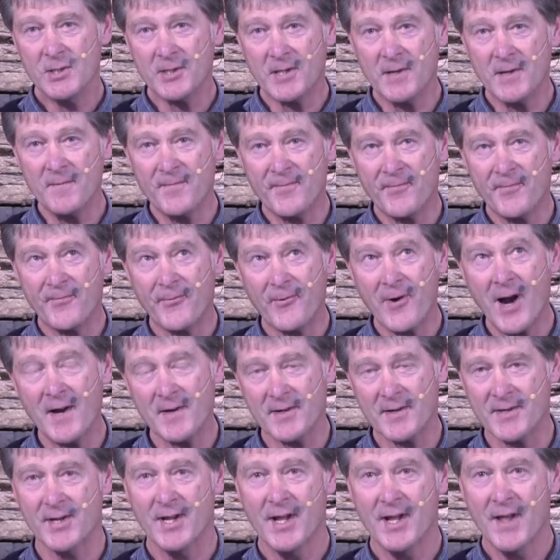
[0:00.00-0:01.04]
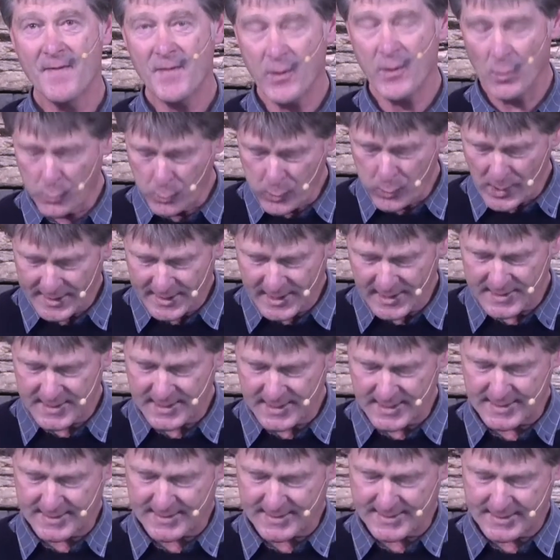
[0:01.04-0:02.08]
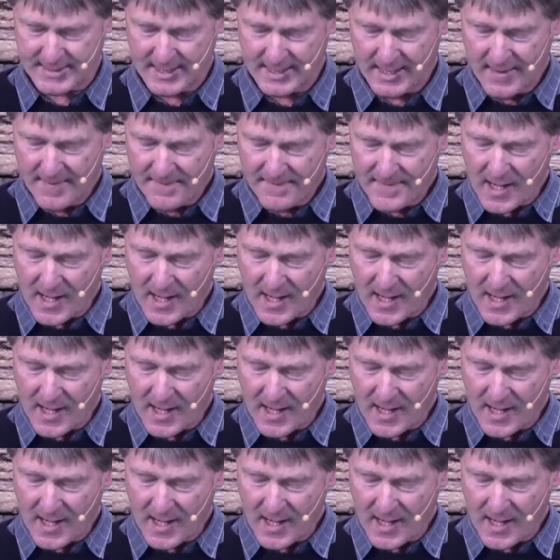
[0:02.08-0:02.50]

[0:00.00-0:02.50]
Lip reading: to confront the wickedness